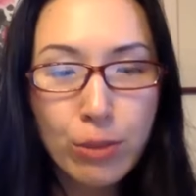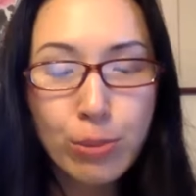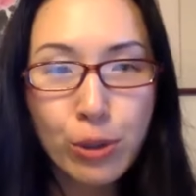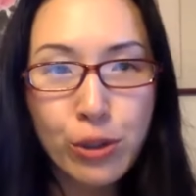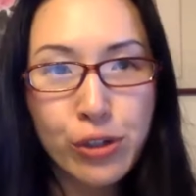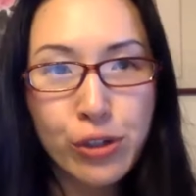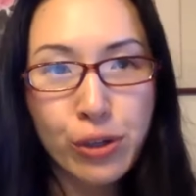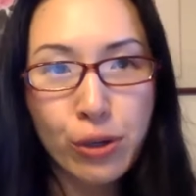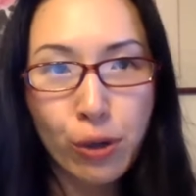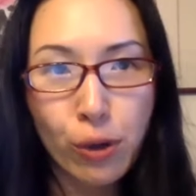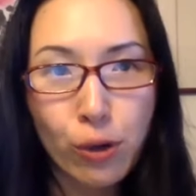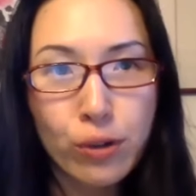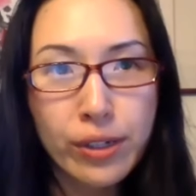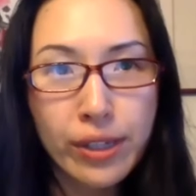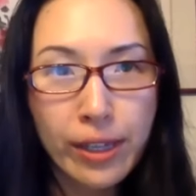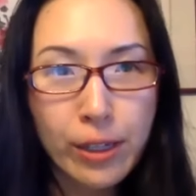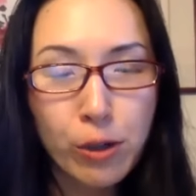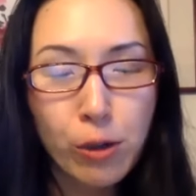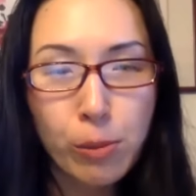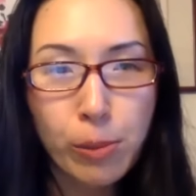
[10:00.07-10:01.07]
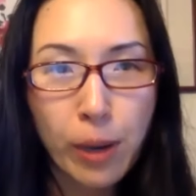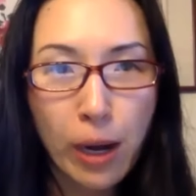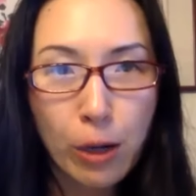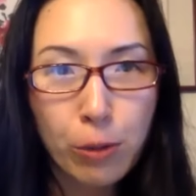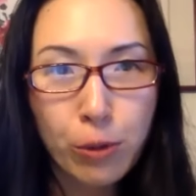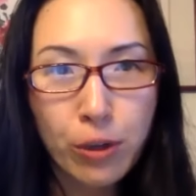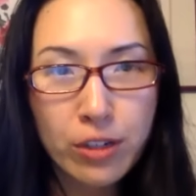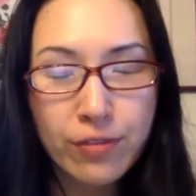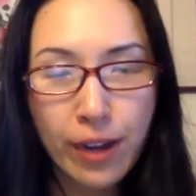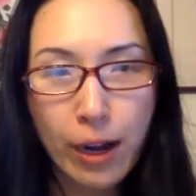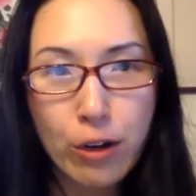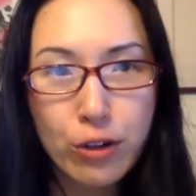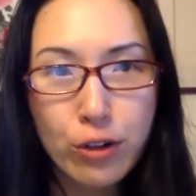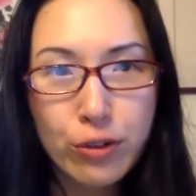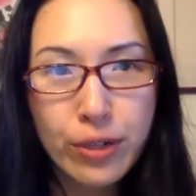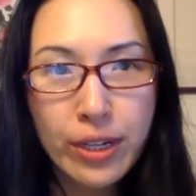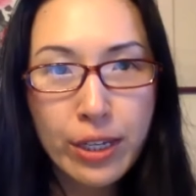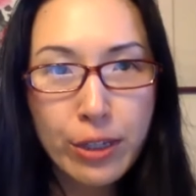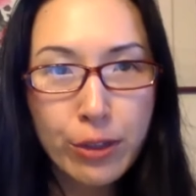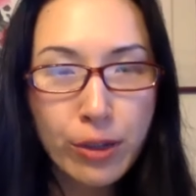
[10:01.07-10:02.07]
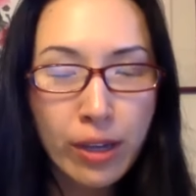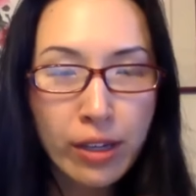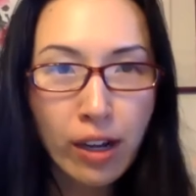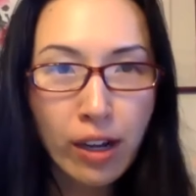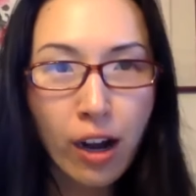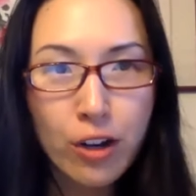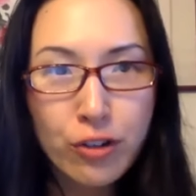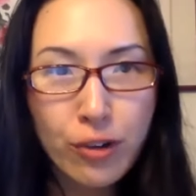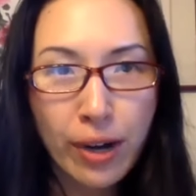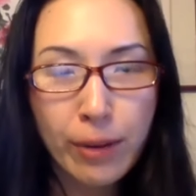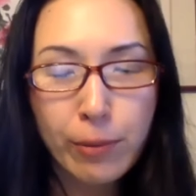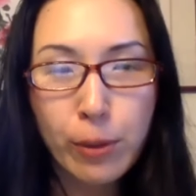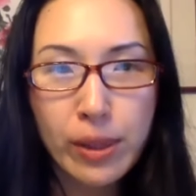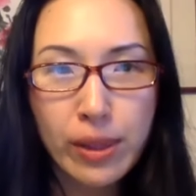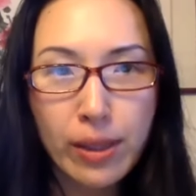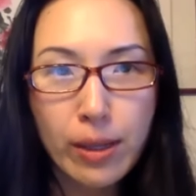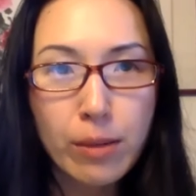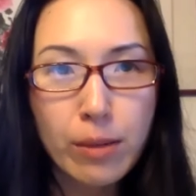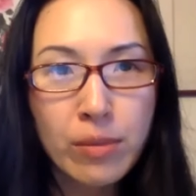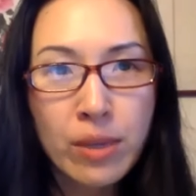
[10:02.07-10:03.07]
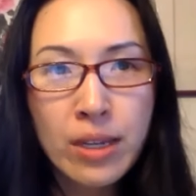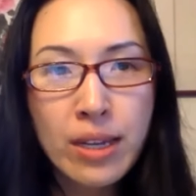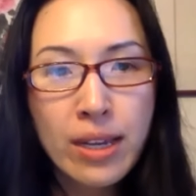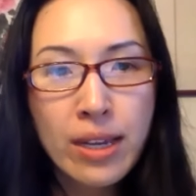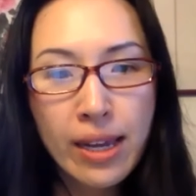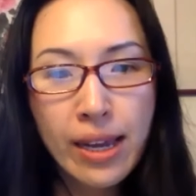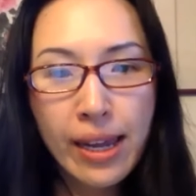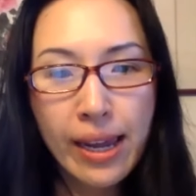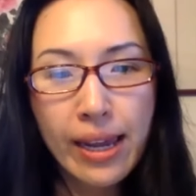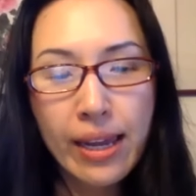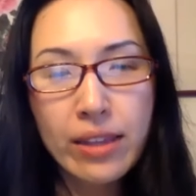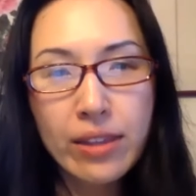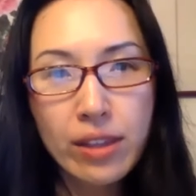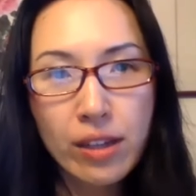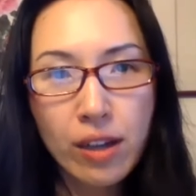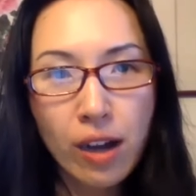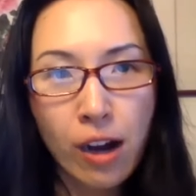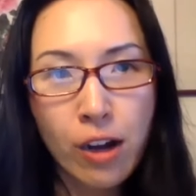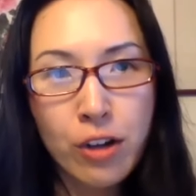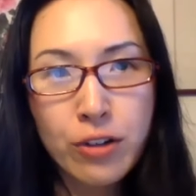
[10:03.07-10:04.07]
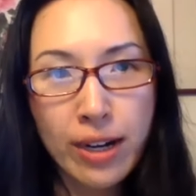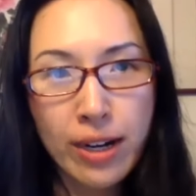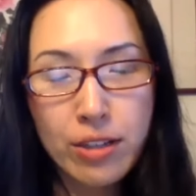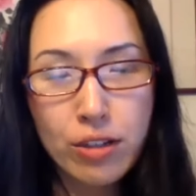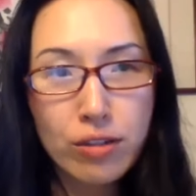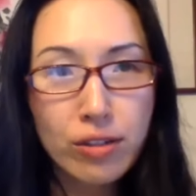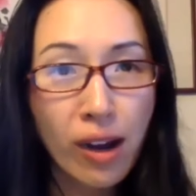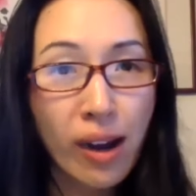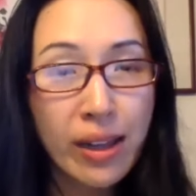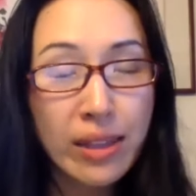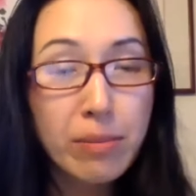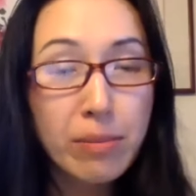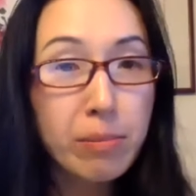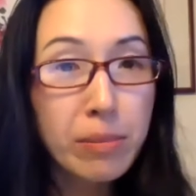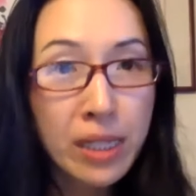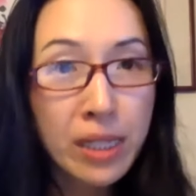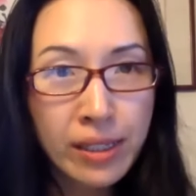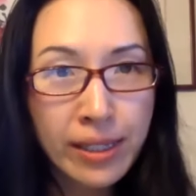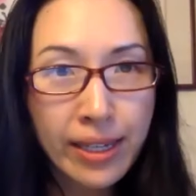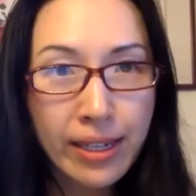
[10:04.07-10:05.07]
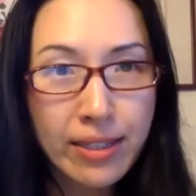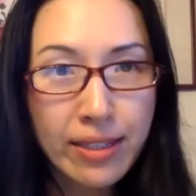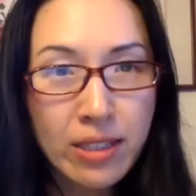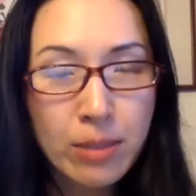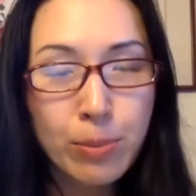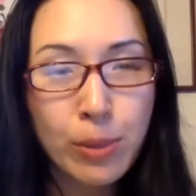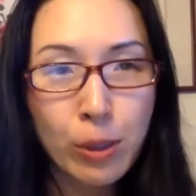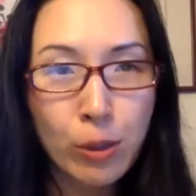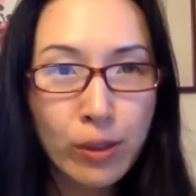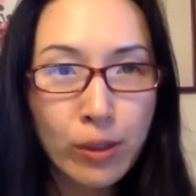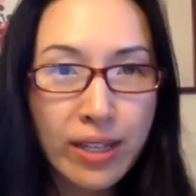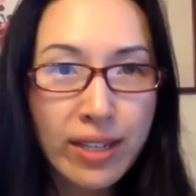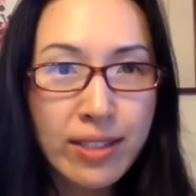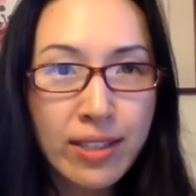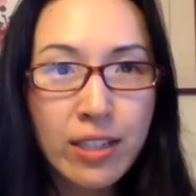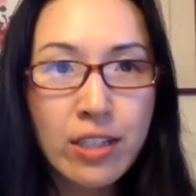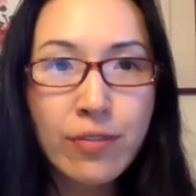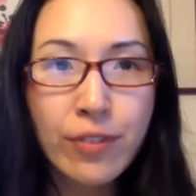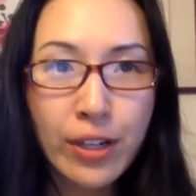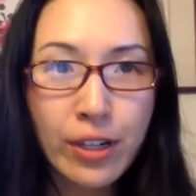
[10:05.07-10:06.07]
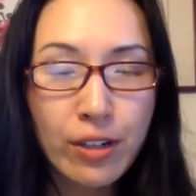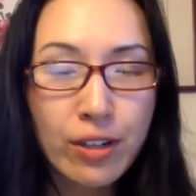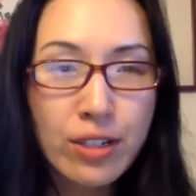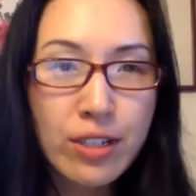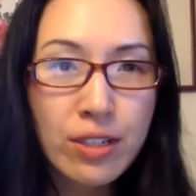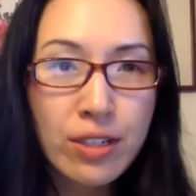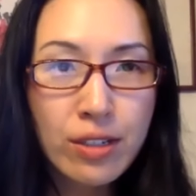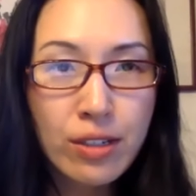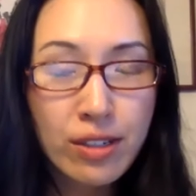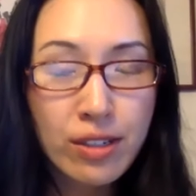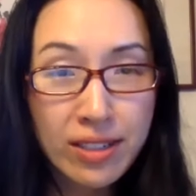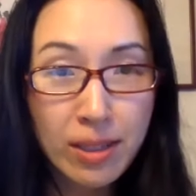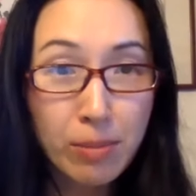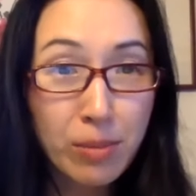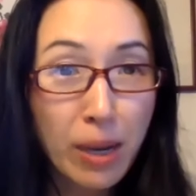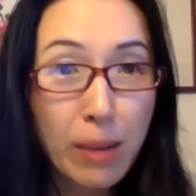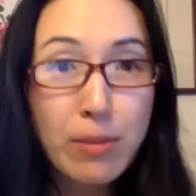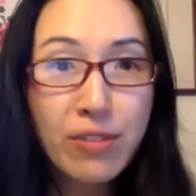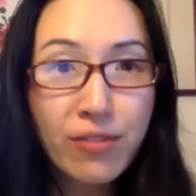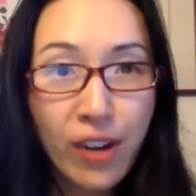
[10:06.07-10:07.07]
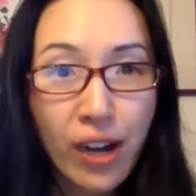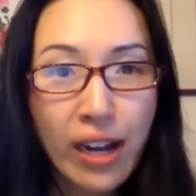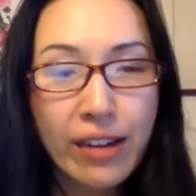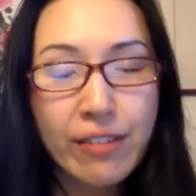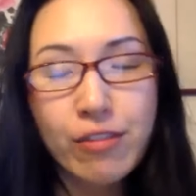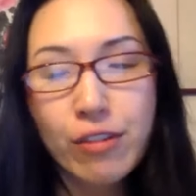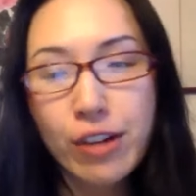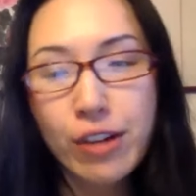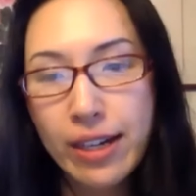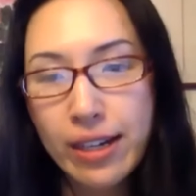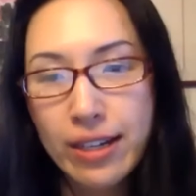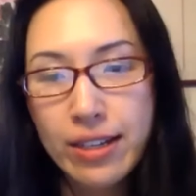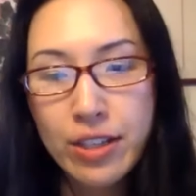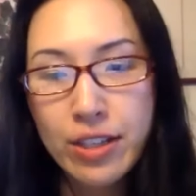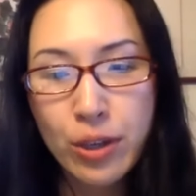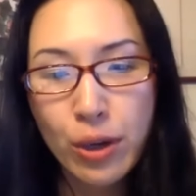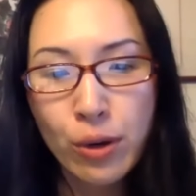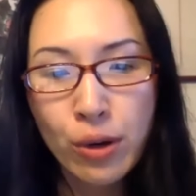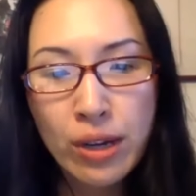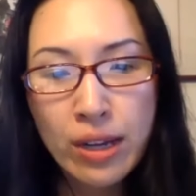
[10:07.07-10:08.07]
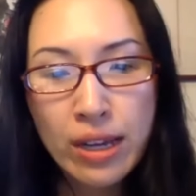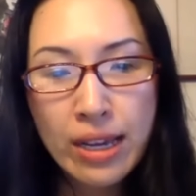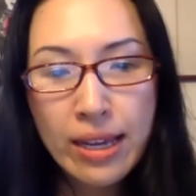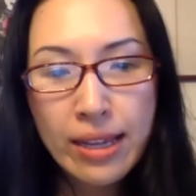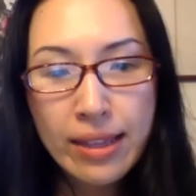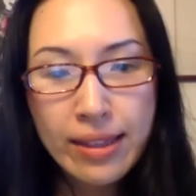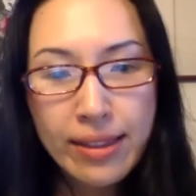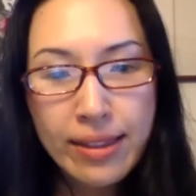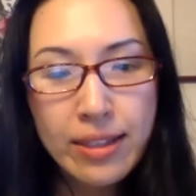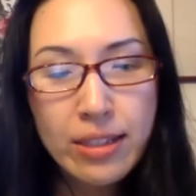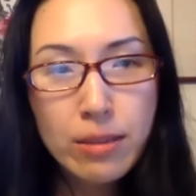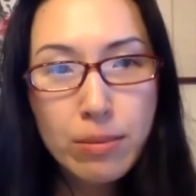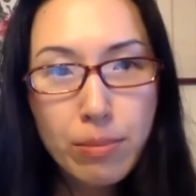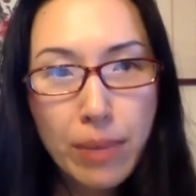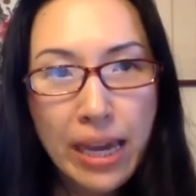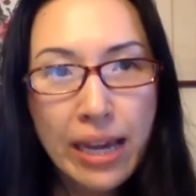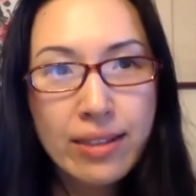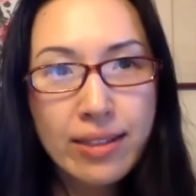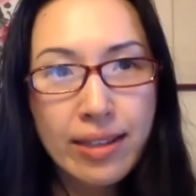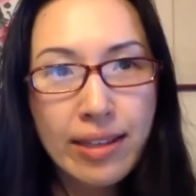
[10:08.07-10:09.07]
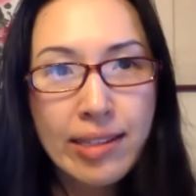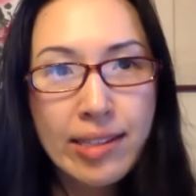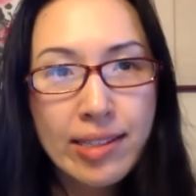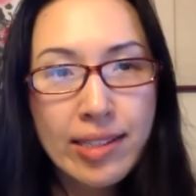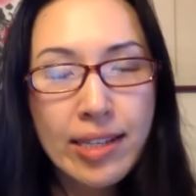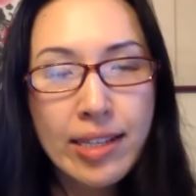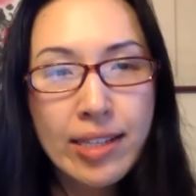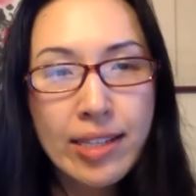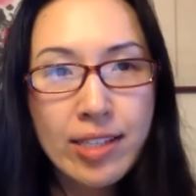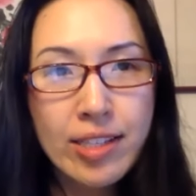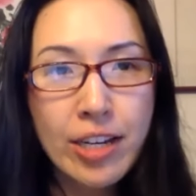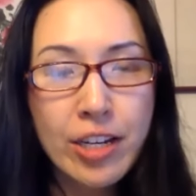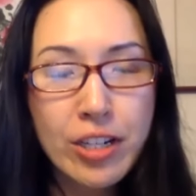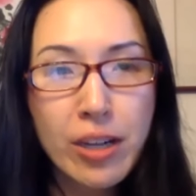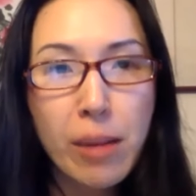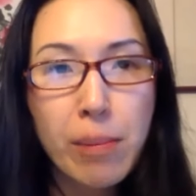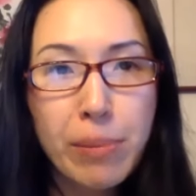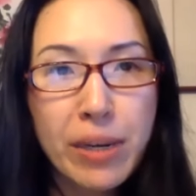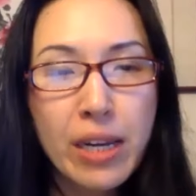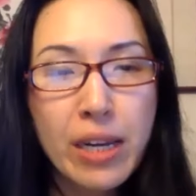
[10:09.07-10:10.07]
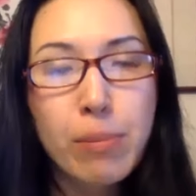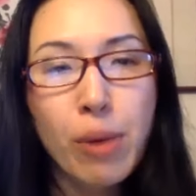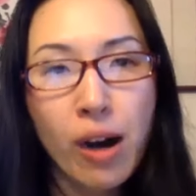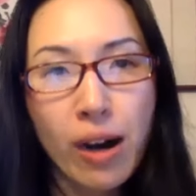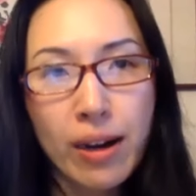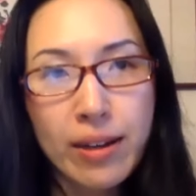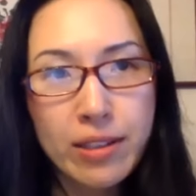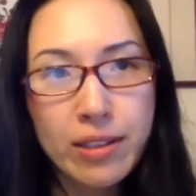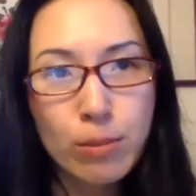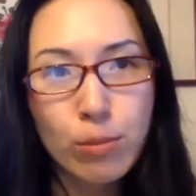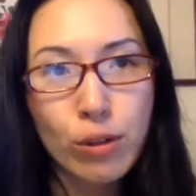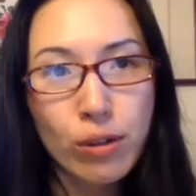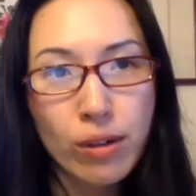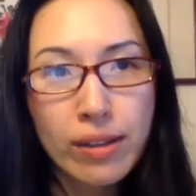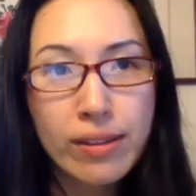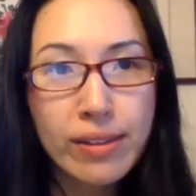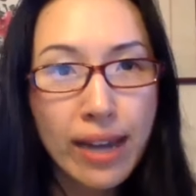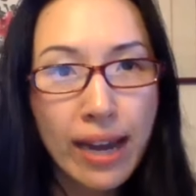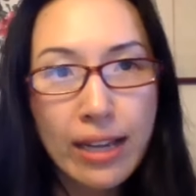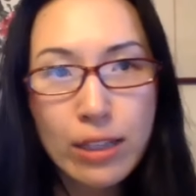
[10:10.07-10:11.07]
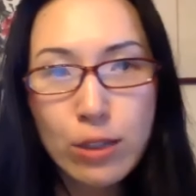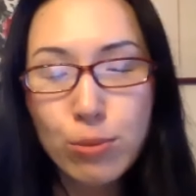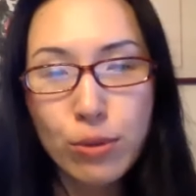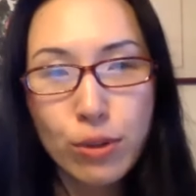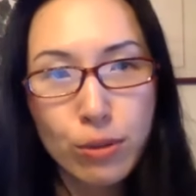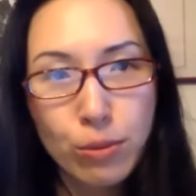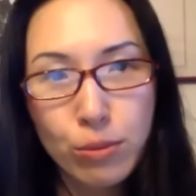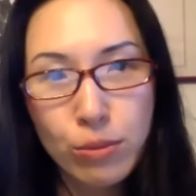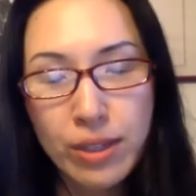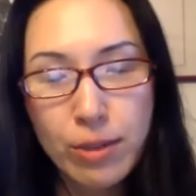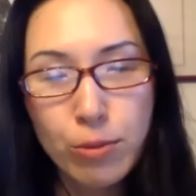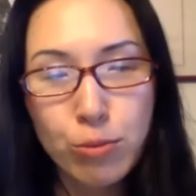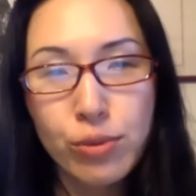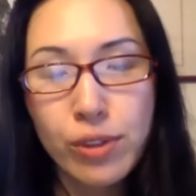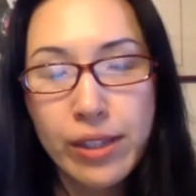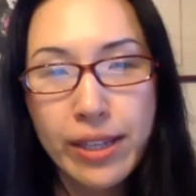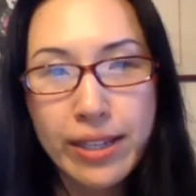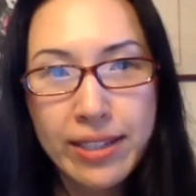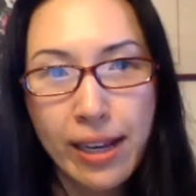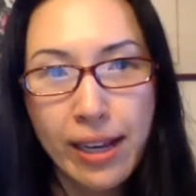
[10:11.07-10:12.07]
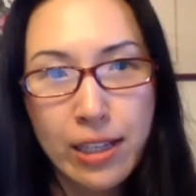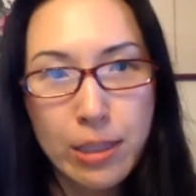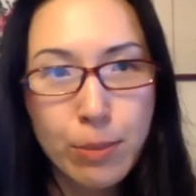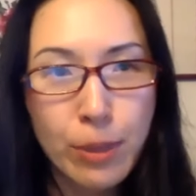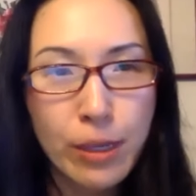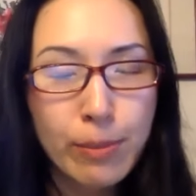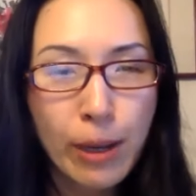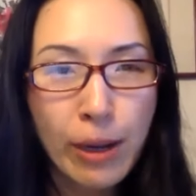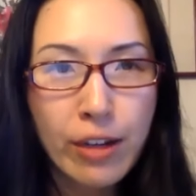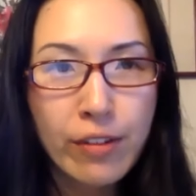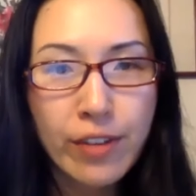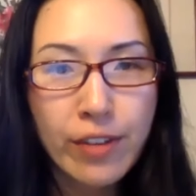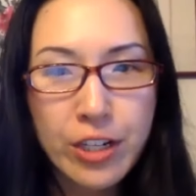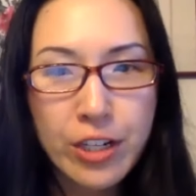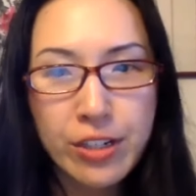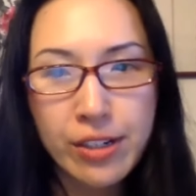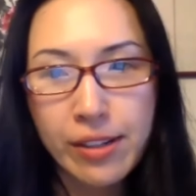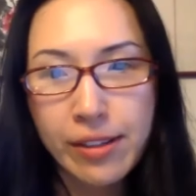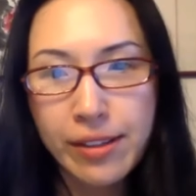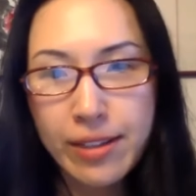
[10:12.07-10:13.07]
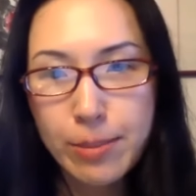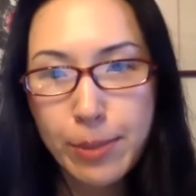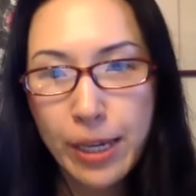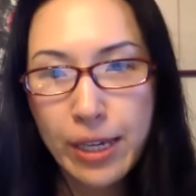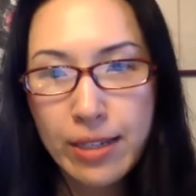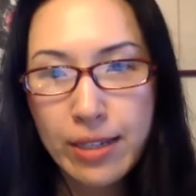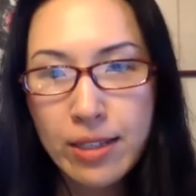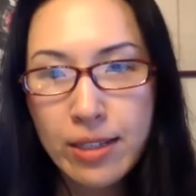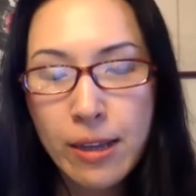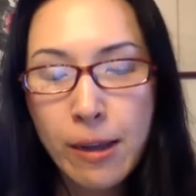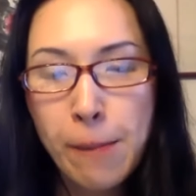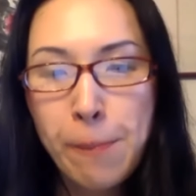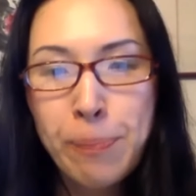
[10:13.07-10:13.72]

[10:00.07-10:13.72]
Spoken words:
build your own Ginkgo Bioworks foundry, you can contract with them. And the contracts are not in millions, but only 6 figures, sometimes 5, right? And so this makes a seed stage company possible. And that's what really excites me about innovation in the space.